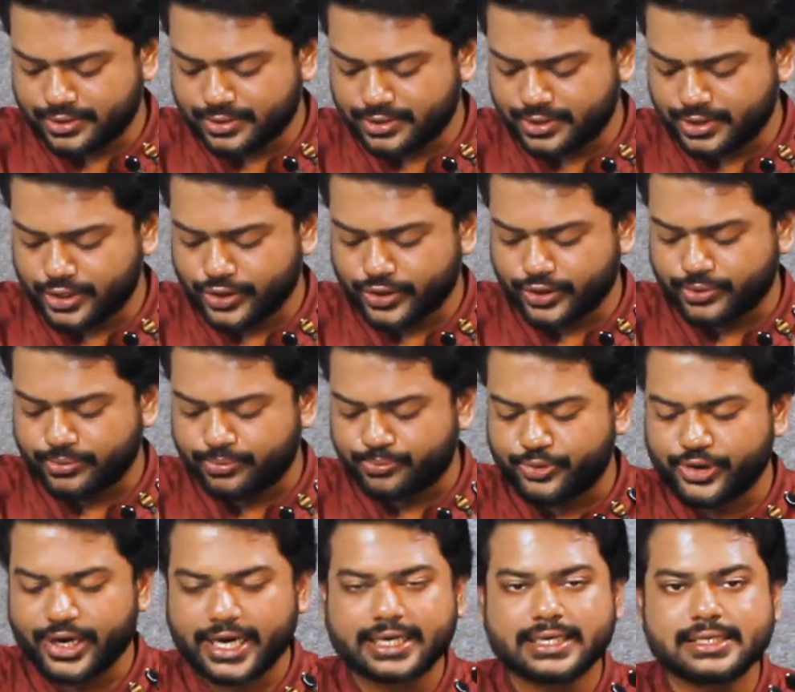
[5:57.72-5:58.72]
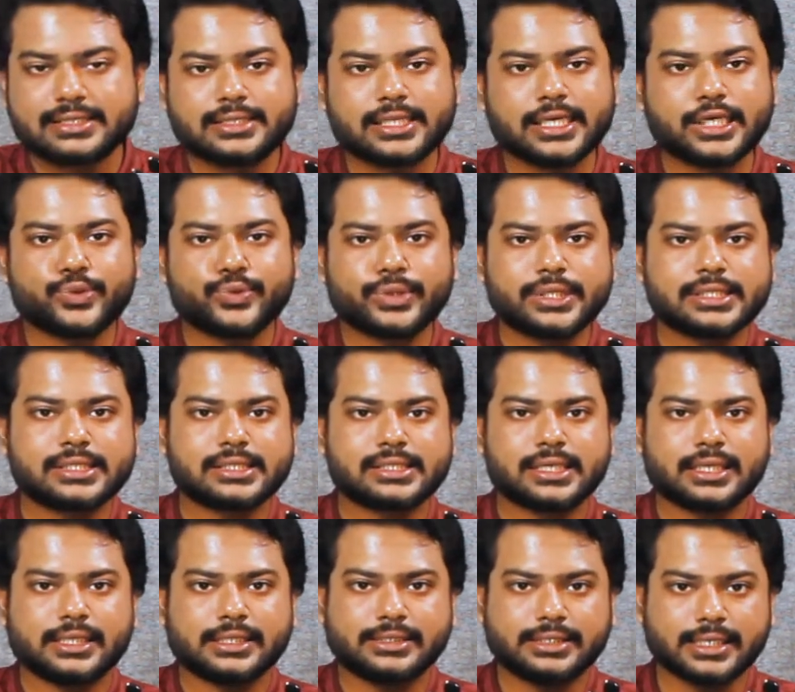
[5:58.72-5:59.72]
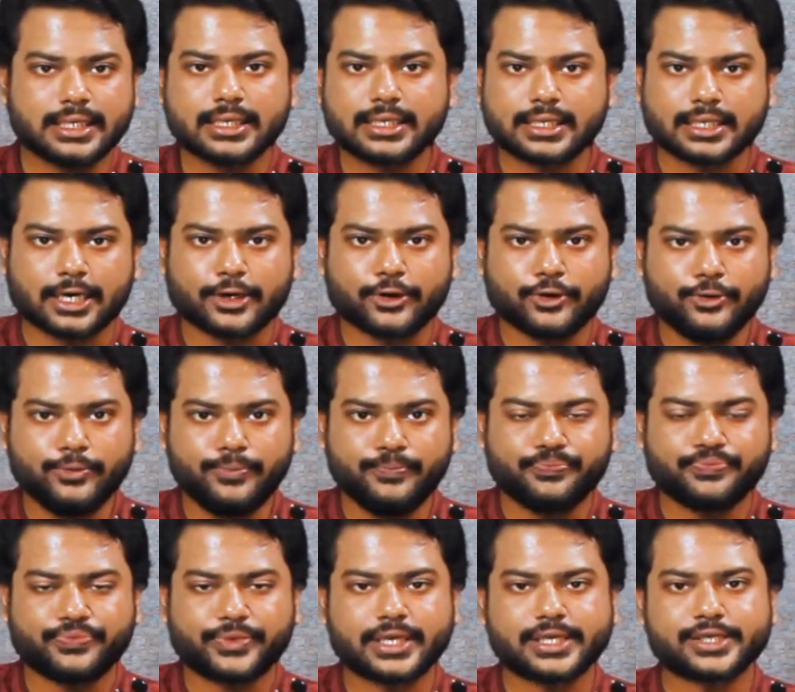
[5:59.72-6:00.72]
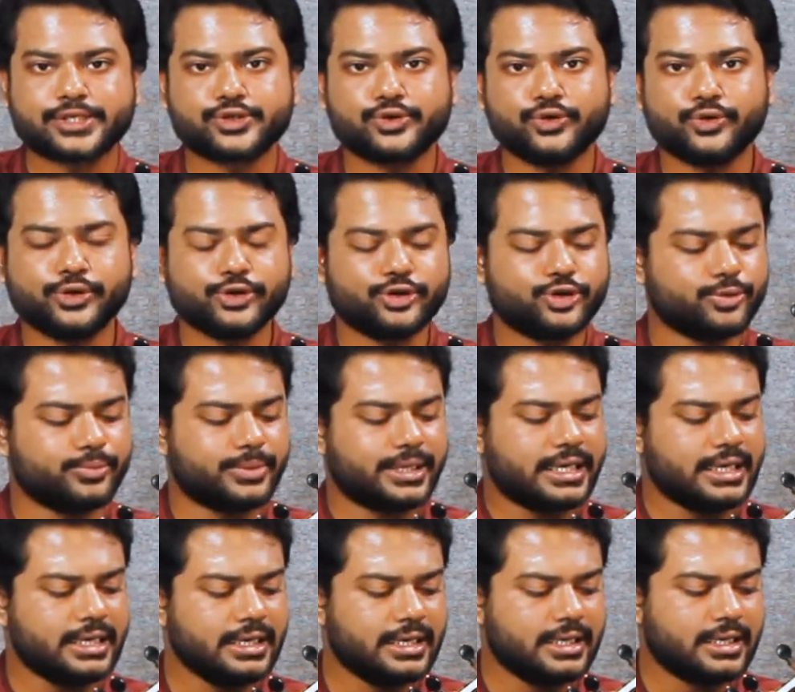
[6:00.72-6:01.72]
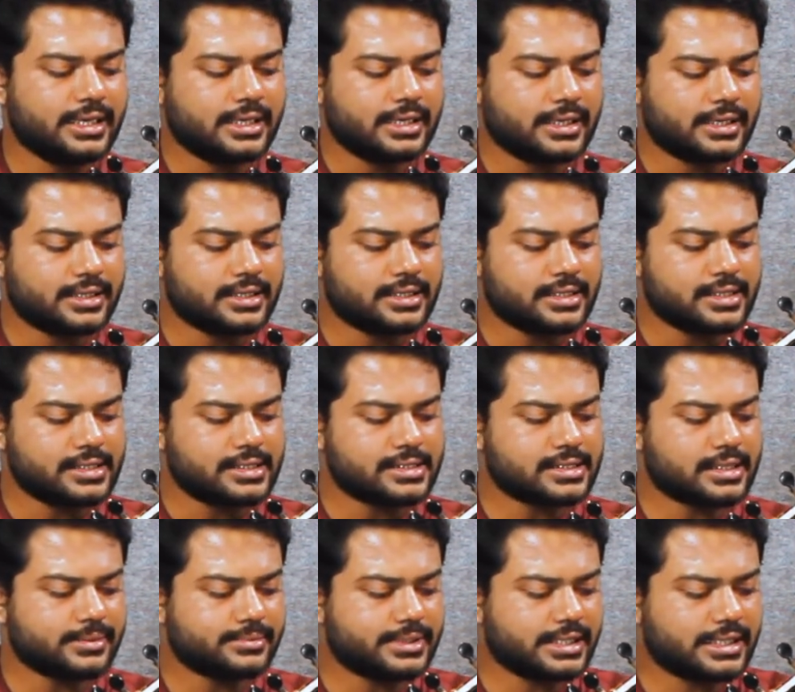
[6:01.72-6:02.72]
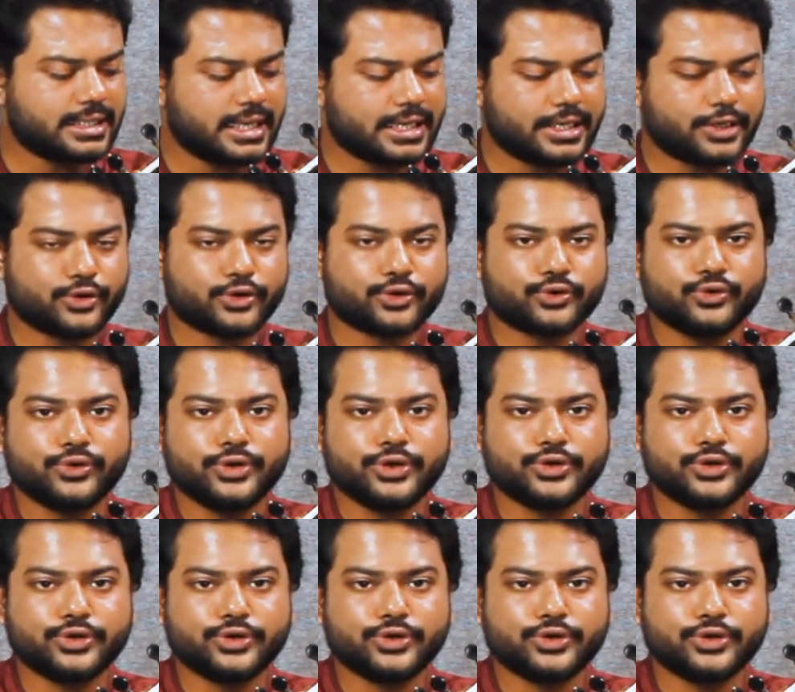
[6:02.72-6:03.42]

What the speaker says: your practice sequence till now is going to be something like, you're going